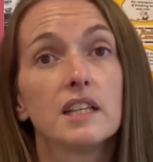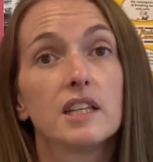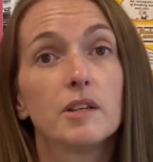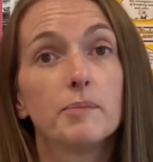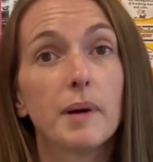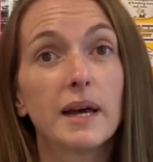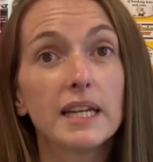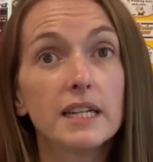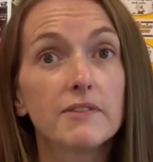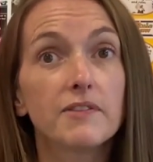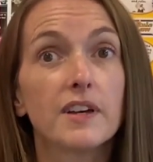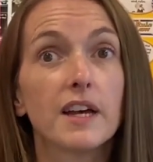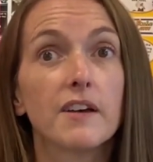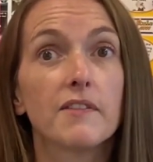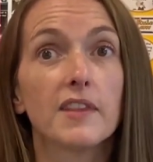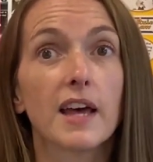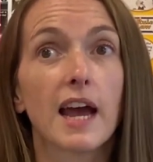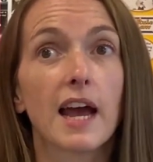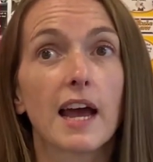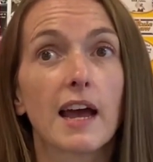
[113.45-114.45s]
The benefit
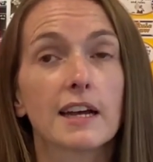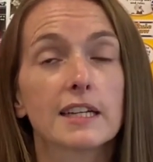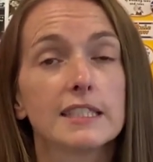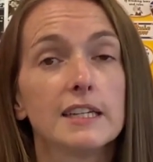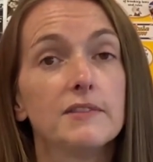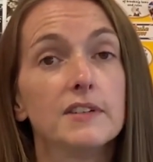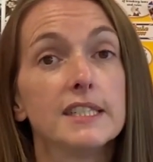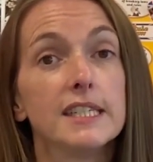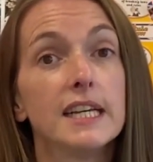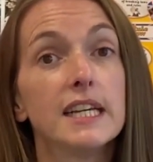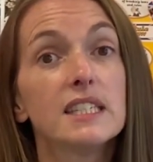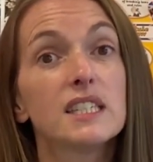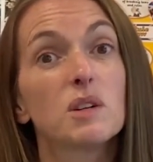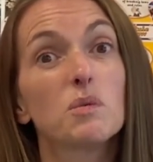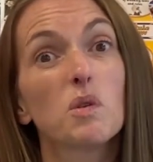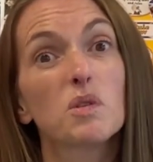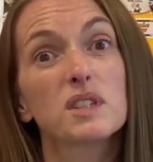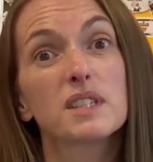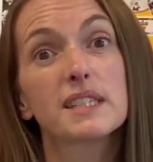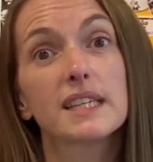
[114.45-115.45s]
of that activity, so
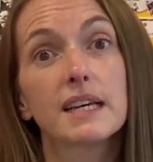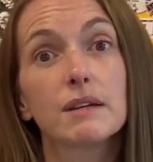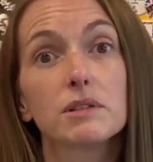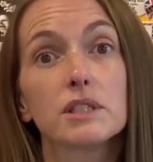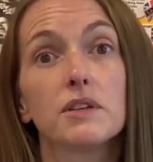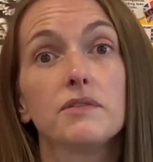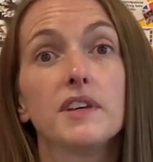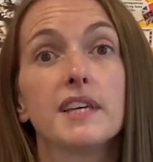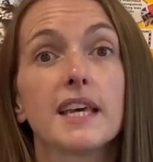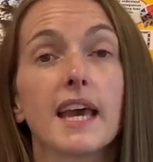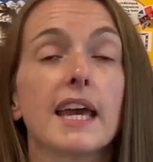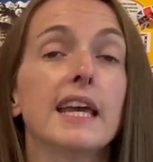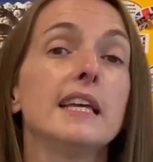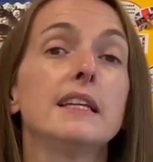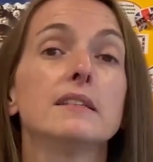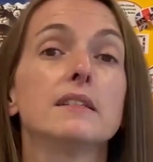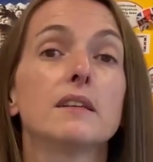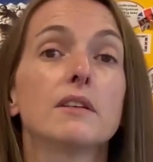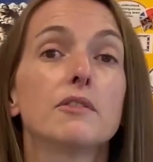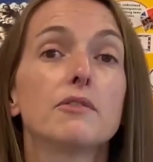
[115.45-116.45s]
what skills have you
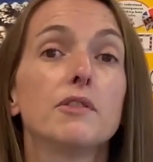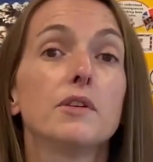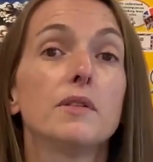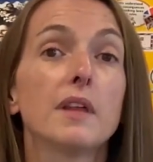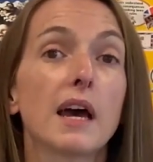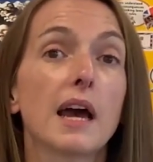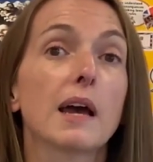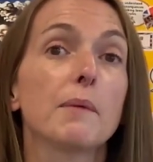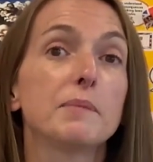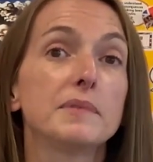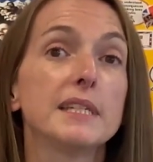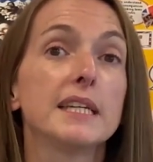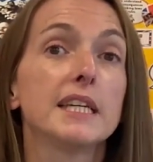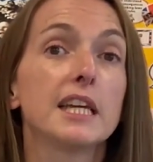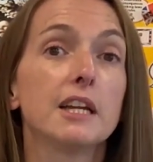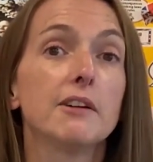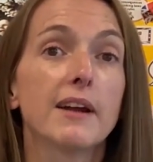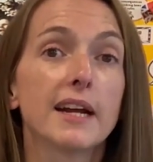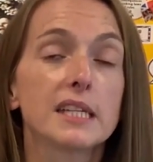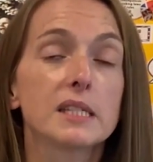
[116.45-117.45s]
gained through that
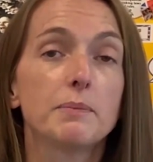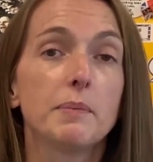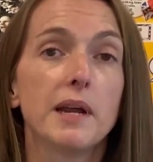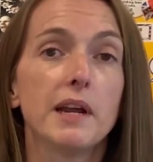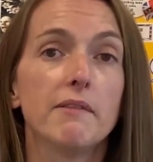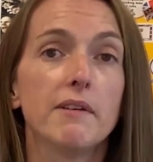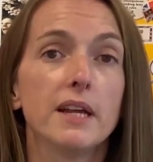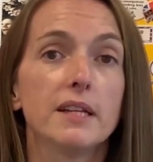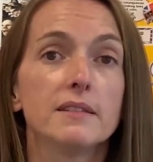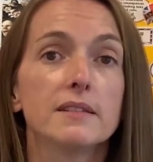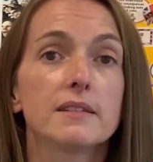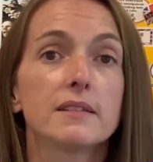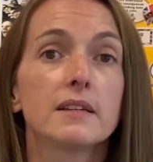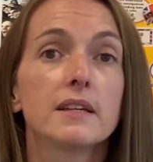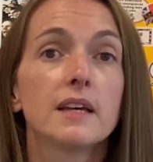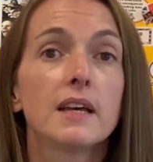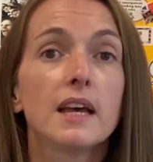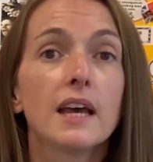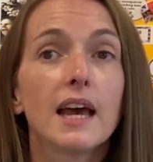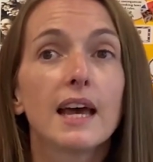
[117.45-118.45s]
particular experience,
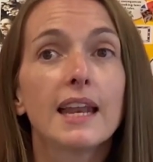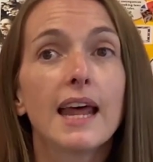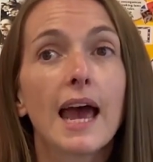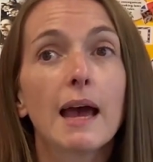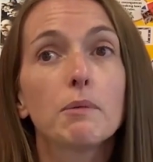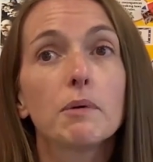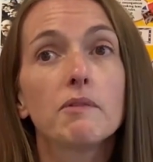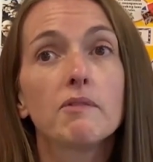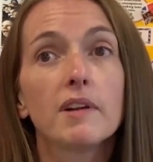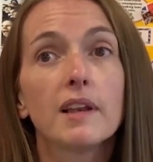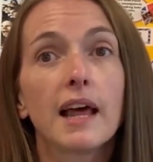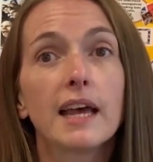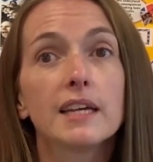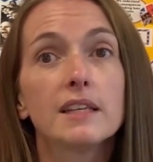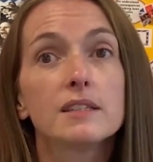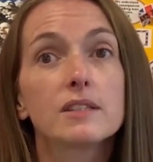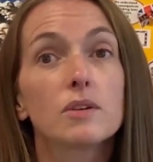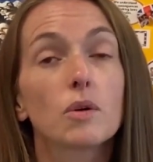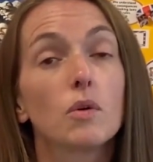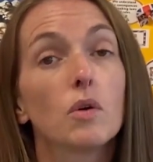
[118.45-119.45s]
and how it
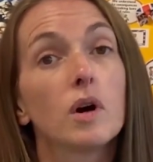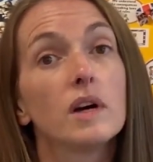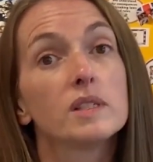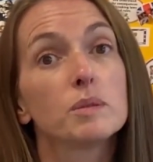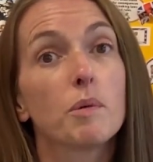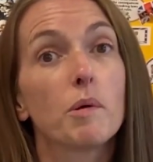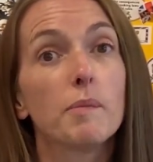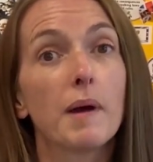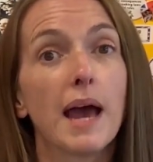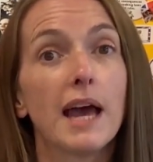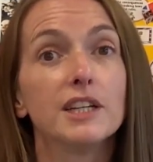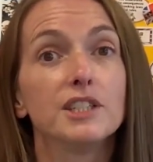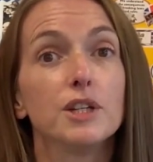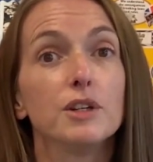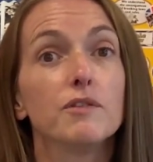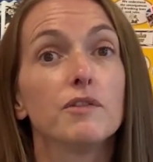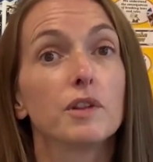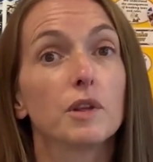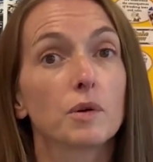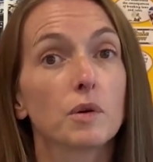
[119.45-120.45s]
relates or has prepared
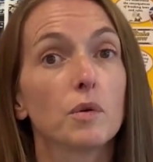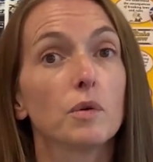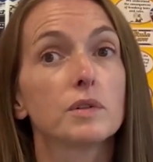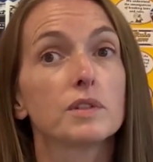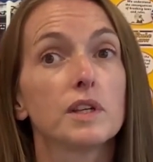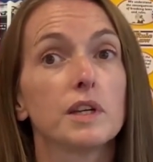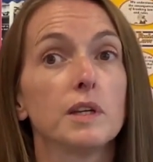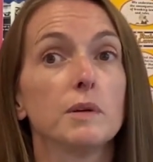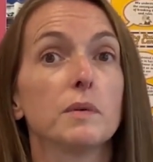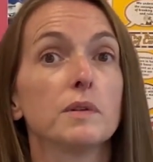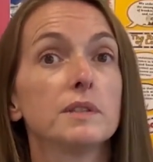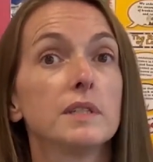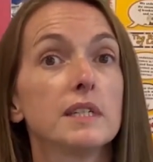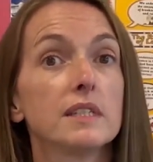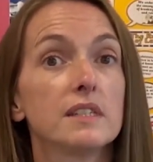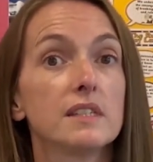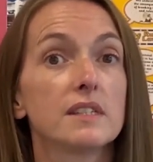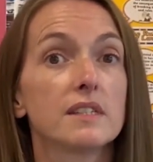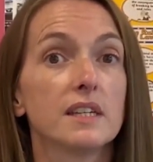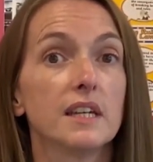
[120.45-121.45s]
you for the course that you're wanting
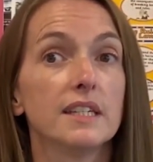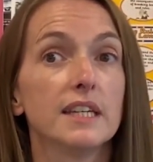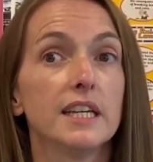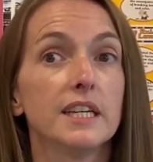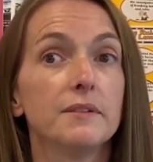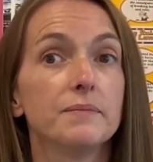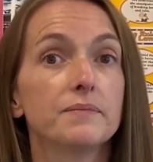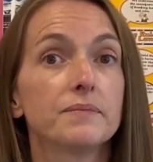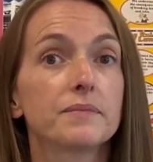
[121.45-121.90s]
to study.